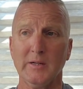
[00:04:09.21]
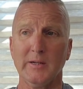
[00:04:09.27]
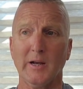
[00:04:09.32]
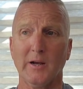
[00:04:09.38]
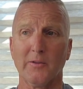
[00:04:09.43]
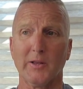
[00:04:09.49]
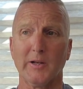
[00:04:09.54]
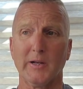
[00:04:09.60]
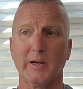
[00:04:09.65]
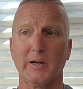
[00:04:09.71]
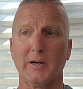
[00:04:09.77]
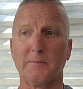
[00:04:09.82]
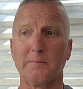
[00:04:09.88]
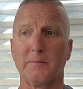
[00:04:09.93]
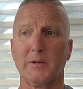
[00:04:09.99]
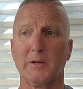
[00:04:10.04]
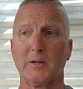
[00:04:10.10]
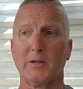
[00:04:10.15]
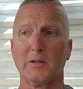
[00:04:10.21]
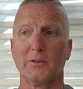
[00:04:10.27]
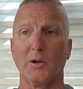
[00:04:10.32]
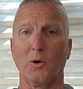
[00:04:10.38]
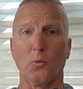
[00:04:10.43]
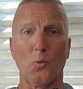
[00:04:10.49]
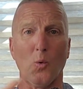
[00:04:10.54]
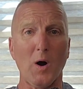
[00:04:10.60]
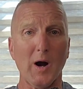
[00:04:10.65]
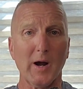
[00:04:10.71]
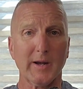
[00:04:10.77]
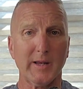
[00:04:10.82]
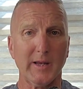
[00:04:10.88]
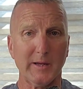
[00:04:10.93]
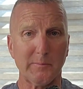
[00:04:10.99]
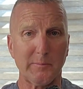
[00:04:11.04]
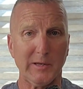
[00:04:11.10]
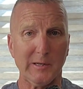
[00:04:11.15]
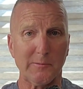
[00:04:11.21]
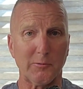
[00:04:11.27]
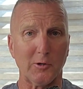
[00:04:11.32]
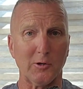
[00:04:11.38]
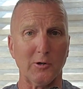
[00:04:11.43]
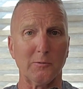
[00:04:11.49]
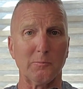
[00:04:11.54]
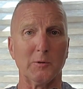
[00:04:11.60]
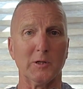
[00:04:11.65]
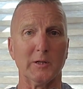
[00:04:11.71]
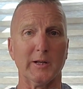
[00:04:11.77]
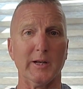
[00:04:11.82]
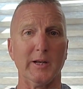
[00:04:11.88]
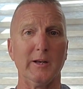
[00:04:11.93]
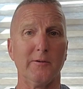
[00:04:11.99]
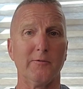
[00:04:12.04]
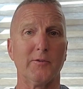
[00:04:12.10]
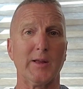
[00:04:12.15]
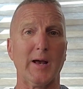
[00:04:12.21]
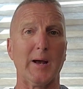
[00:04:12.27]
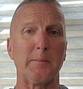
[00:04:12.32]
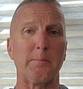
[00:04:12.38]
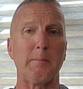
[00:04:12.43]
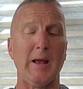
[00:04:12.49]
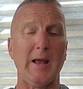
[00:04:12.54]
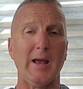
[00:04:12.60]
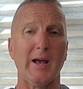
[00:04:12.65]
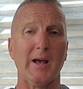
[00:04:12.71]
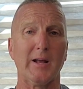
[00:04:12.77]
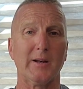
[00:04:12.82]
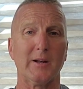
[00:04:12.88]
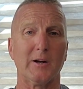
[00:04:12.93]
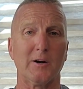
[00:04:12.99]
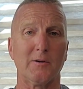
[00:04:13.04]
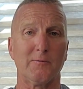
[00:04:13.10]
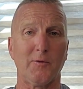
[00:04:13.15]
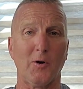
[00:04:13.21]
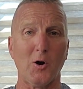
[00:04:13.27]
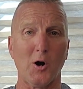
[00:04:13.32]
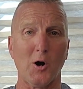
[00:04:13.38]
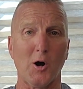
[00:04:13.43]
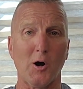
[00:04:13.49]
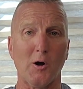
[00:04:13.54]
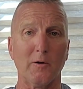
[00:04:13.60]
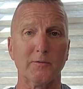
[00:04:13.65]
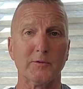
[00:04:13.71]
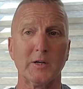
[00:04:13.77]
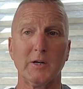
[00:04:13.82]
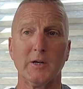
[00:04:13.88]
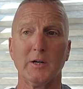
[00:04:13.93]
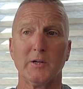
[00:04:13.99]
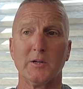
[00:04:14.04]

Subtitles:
Now the walking people believe that man evolved